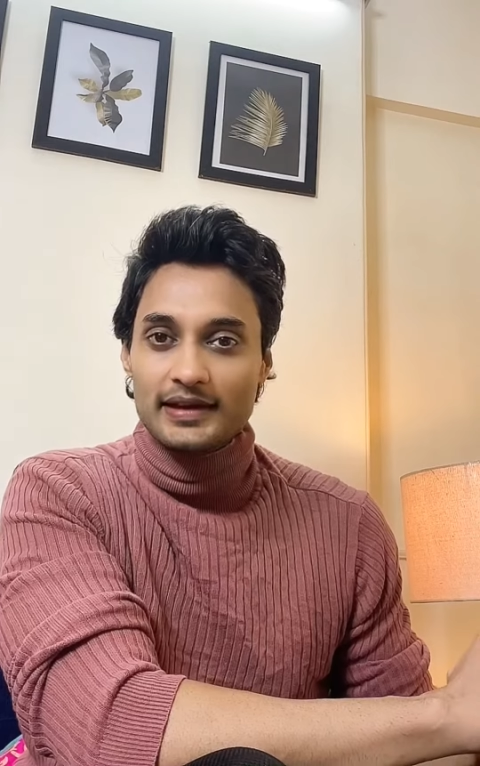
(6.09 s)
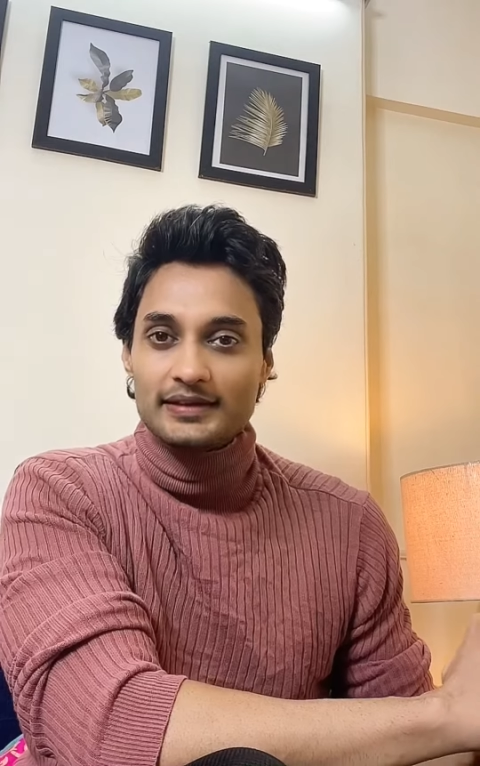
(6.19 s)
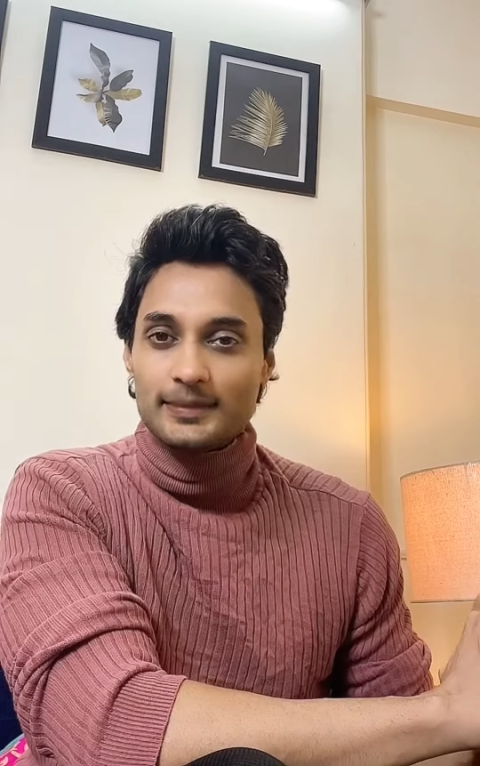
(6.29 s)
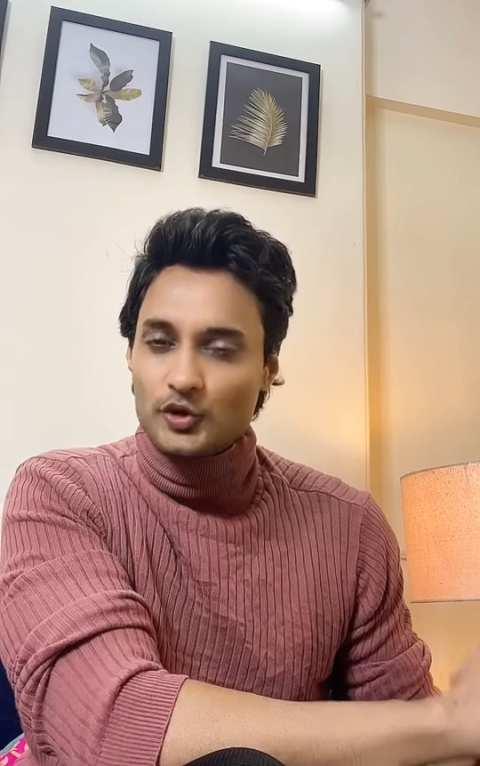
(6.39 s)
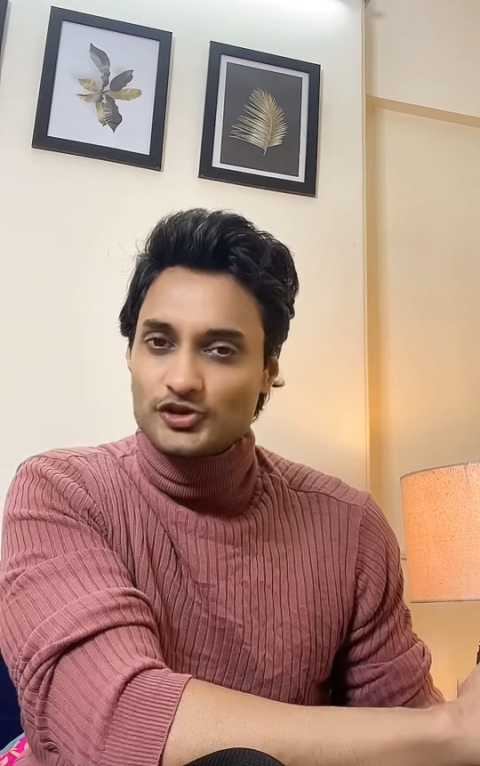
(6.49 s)

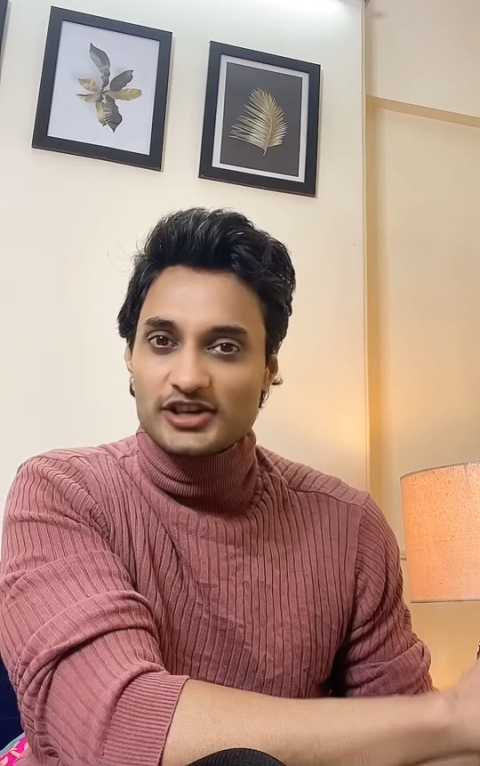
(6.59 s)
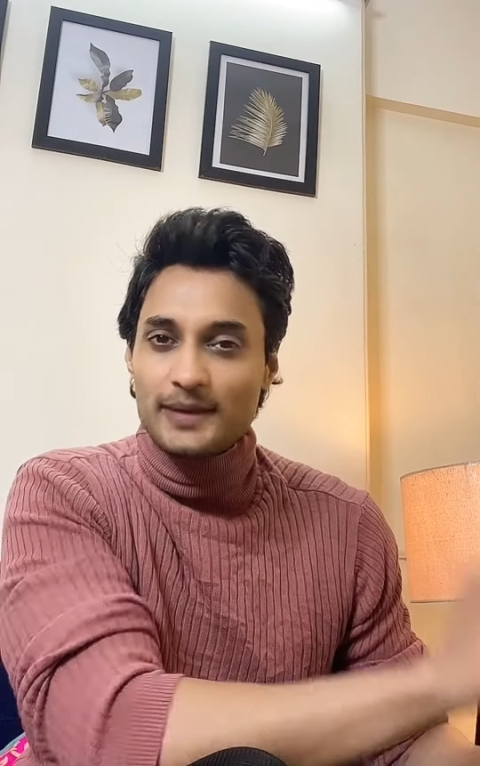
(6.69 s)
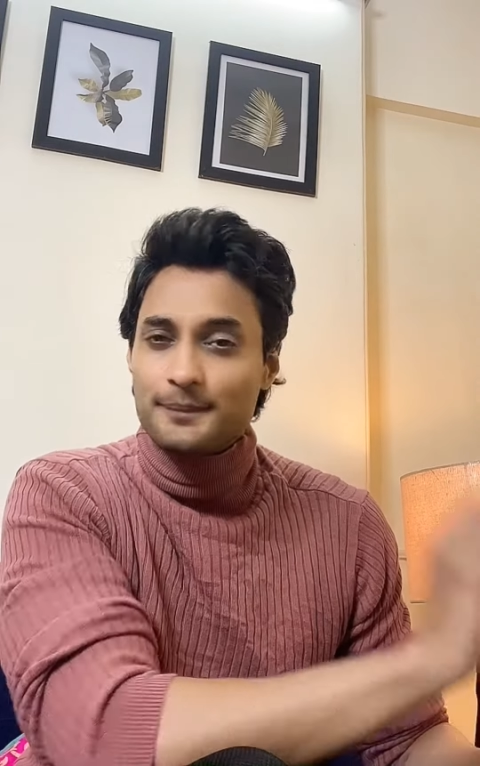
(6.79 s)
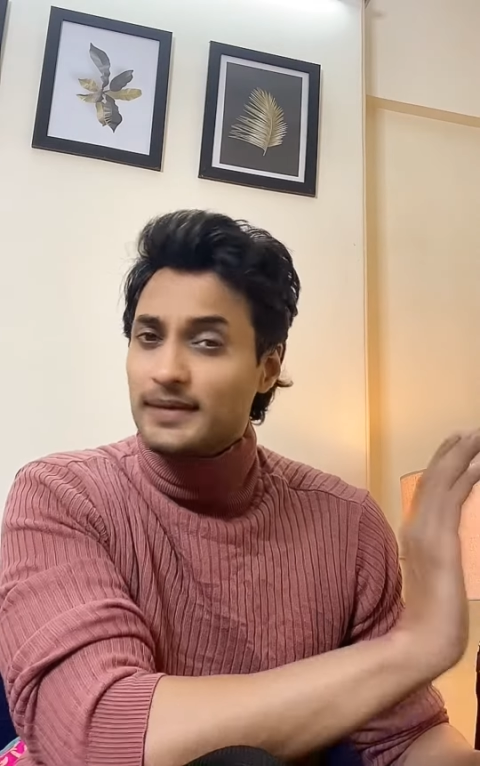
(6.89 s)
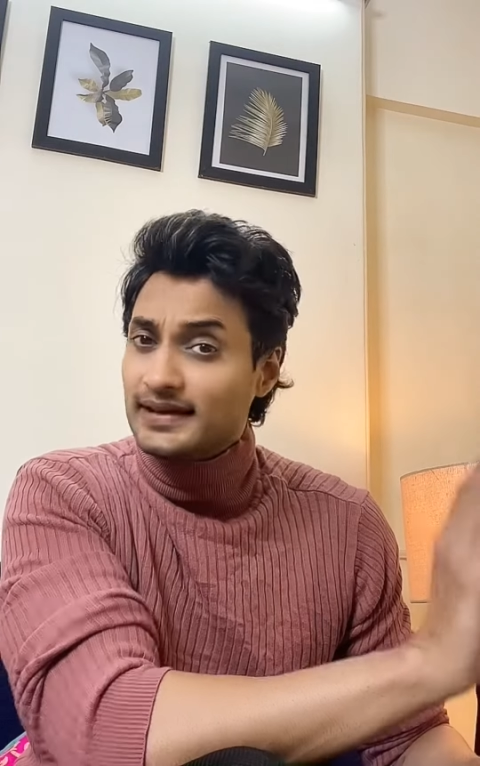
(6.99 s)
The most
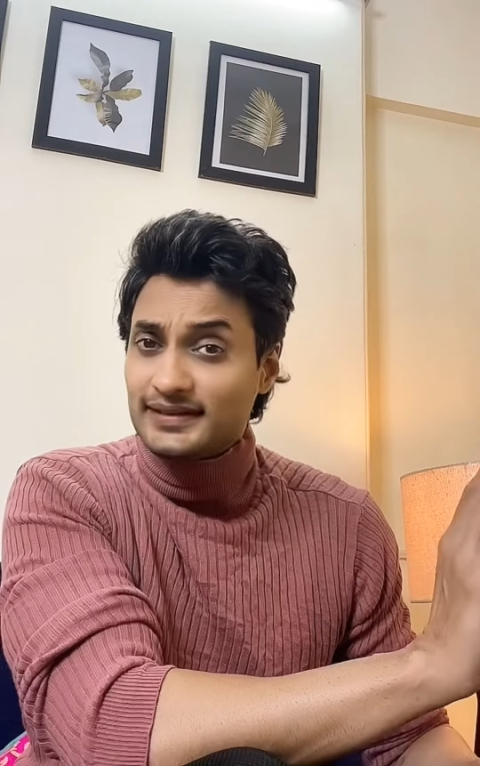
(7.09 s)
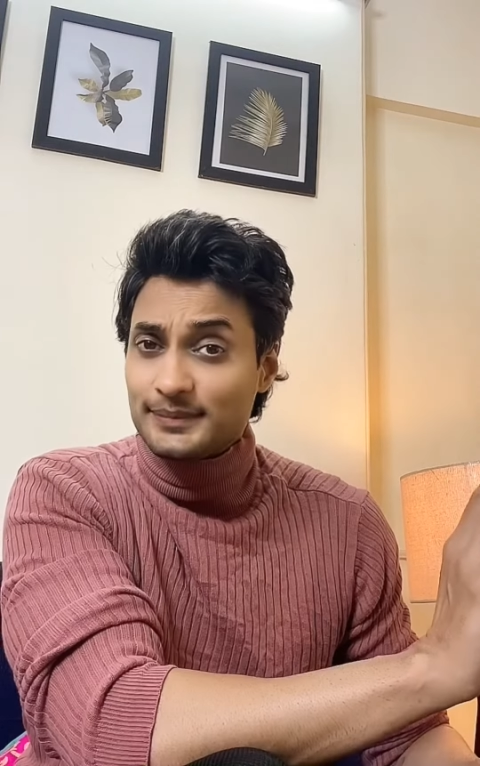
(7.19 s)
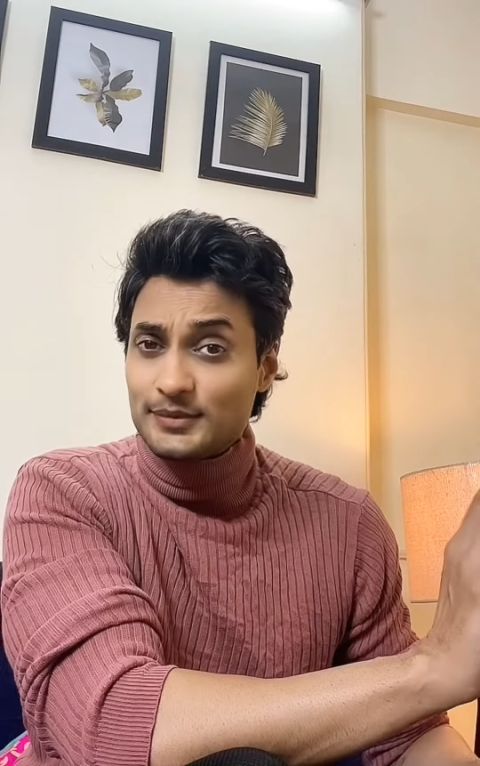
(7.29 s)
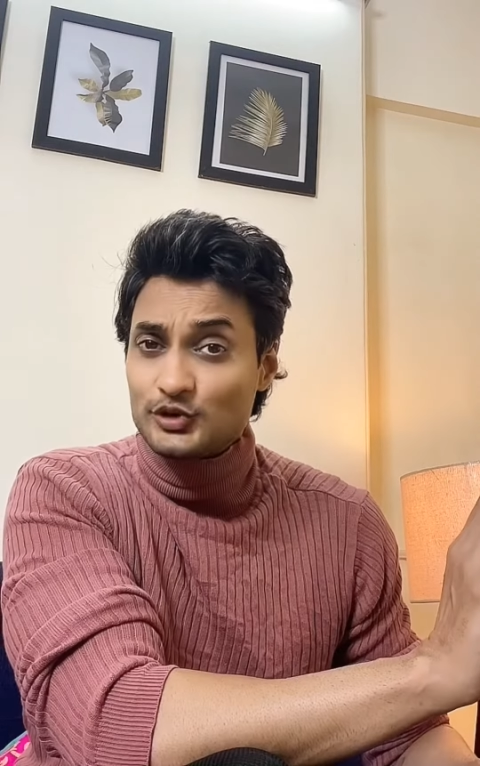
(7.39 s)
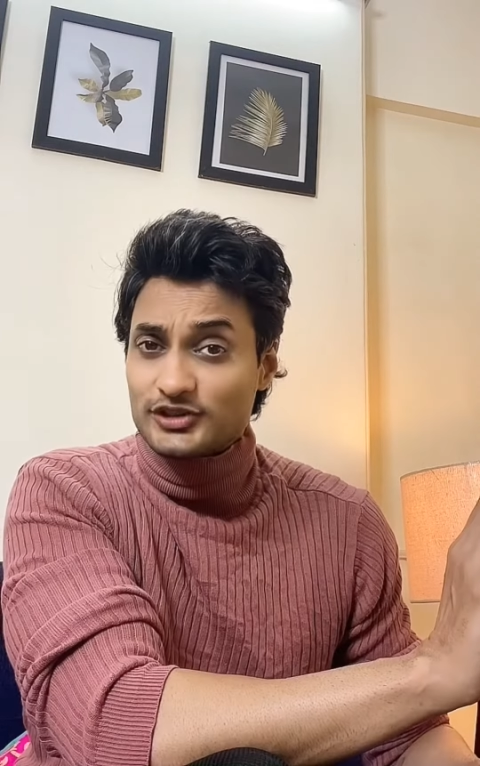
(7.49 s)
amazing
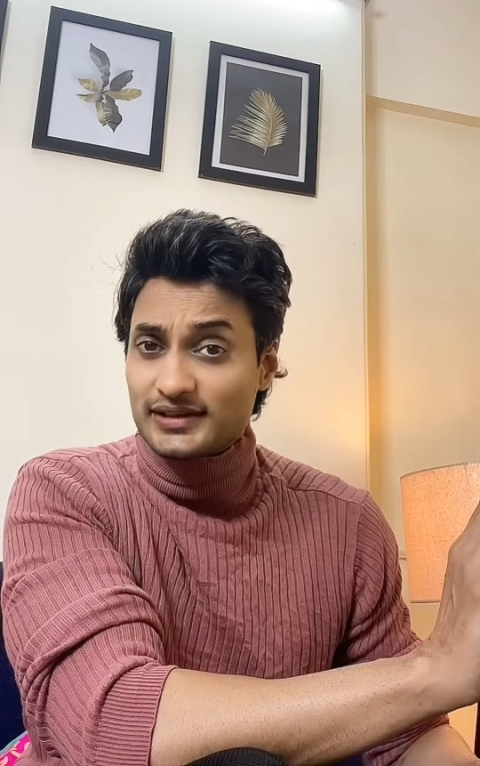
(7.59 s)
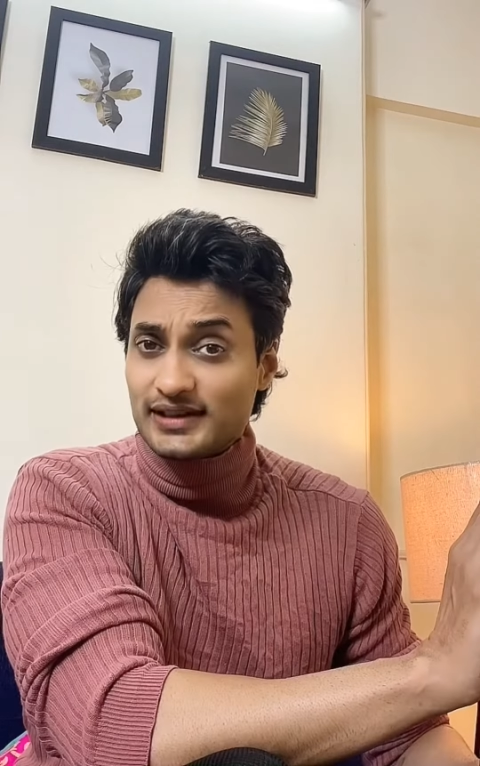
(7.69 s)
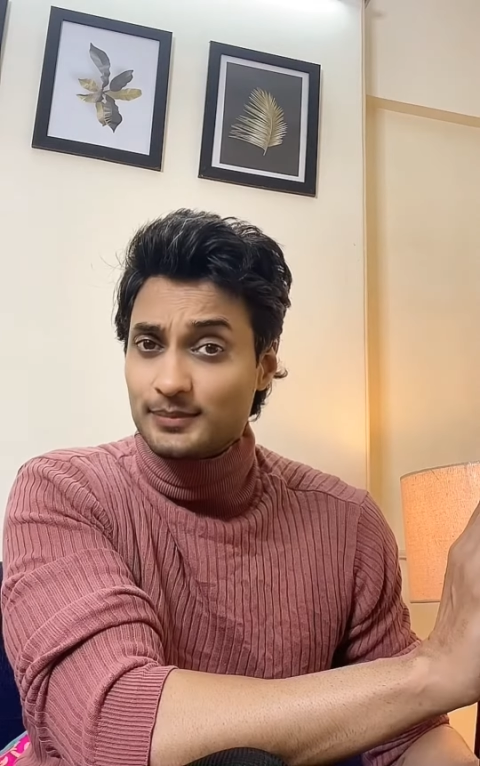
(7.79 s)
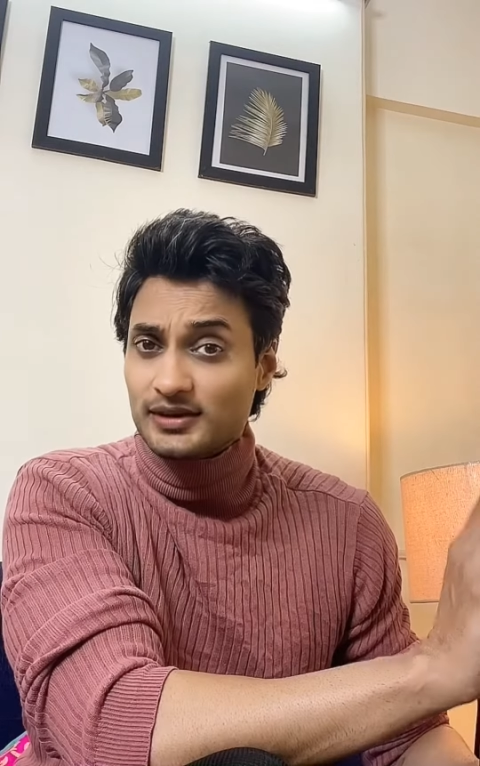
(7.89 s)
music label